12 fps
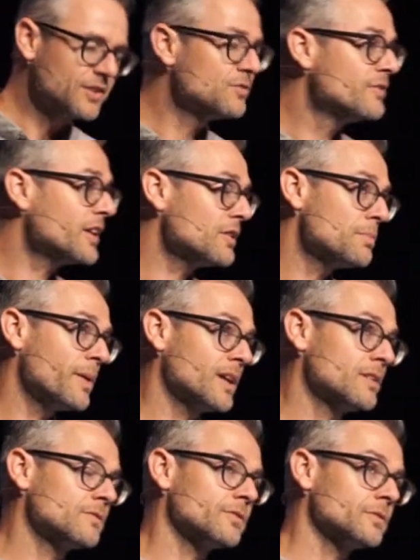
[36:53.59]
it's very
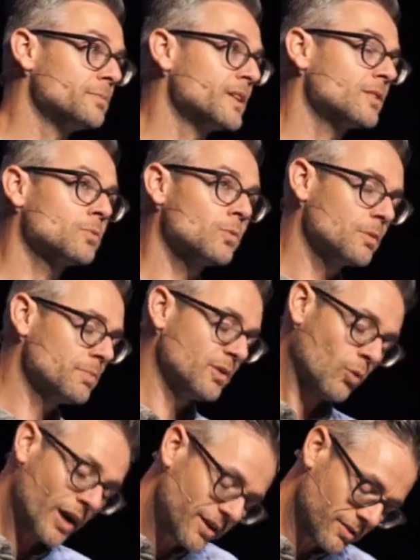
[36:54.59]
painful because
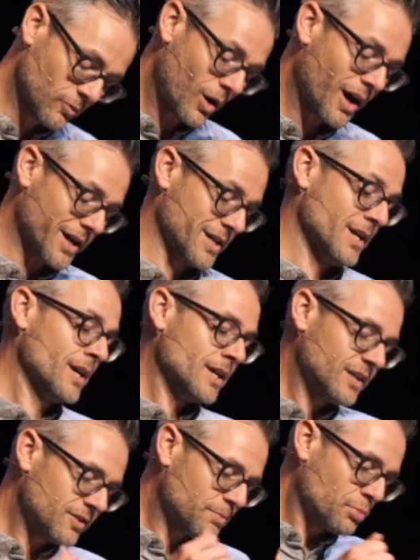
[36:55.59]
why is it? Why?
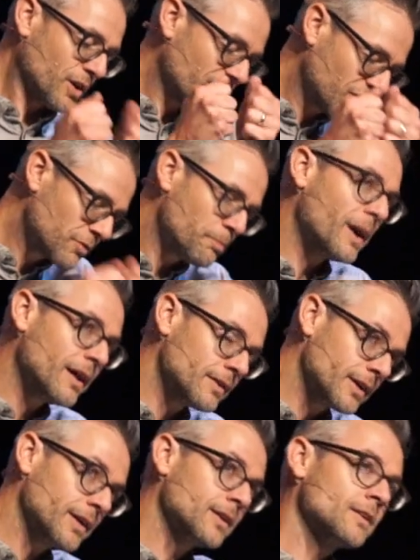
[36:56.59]
It's putting a
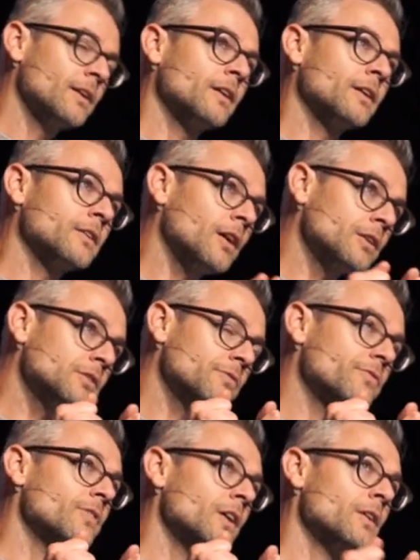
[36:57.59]
spotlight on all of
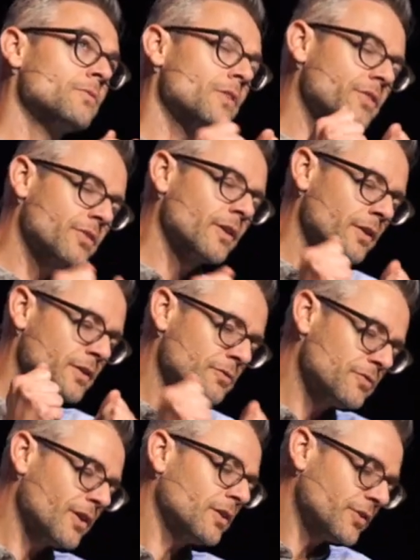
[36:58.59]
the
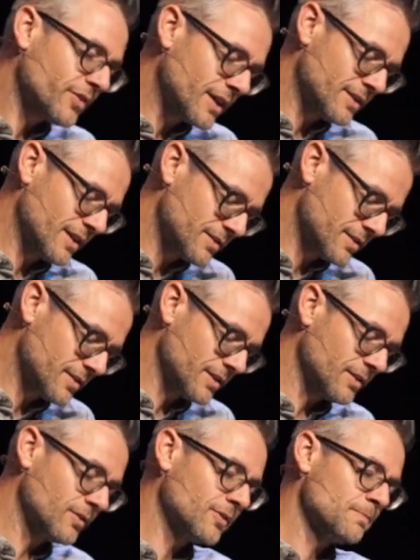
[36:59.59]
false
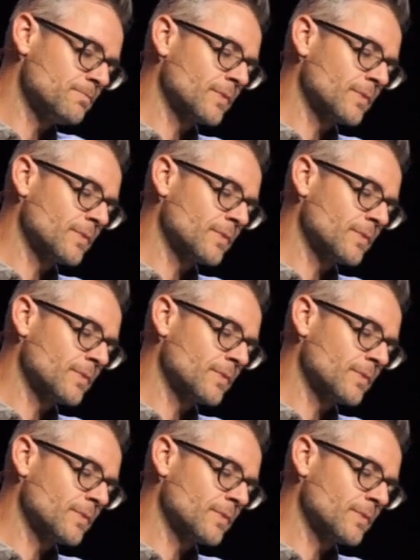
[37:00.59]
identities